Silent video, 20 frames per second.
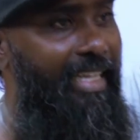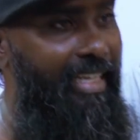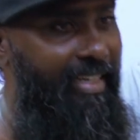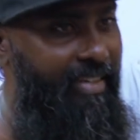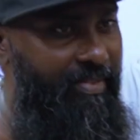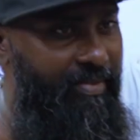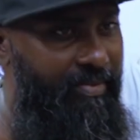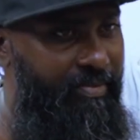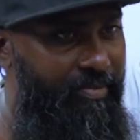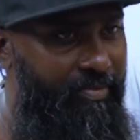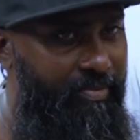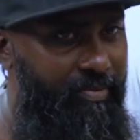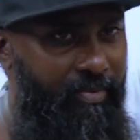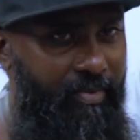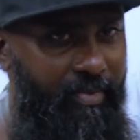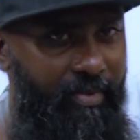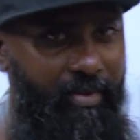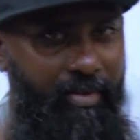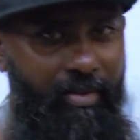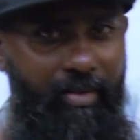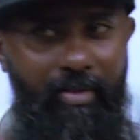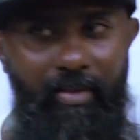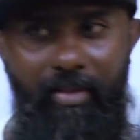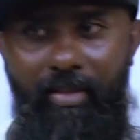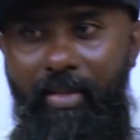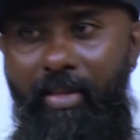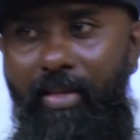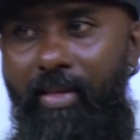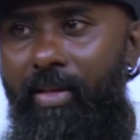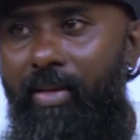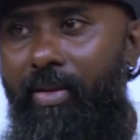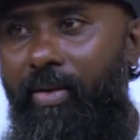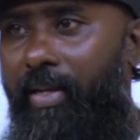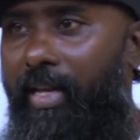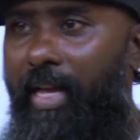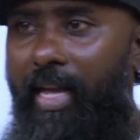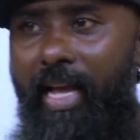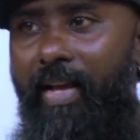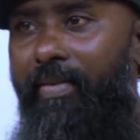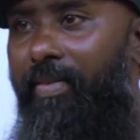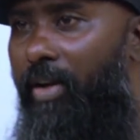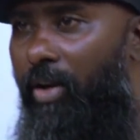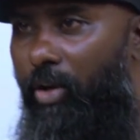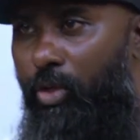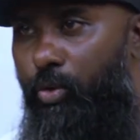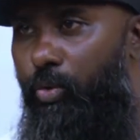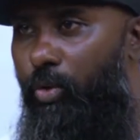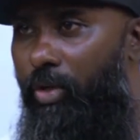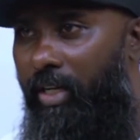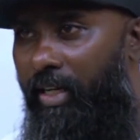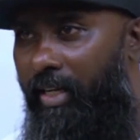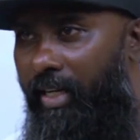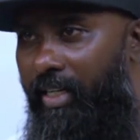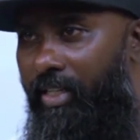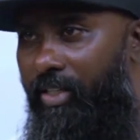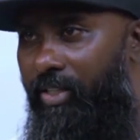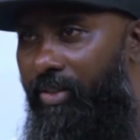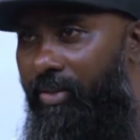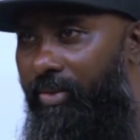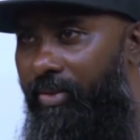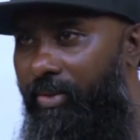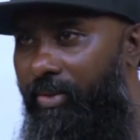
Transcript: there. Okay, I have a house owner, right?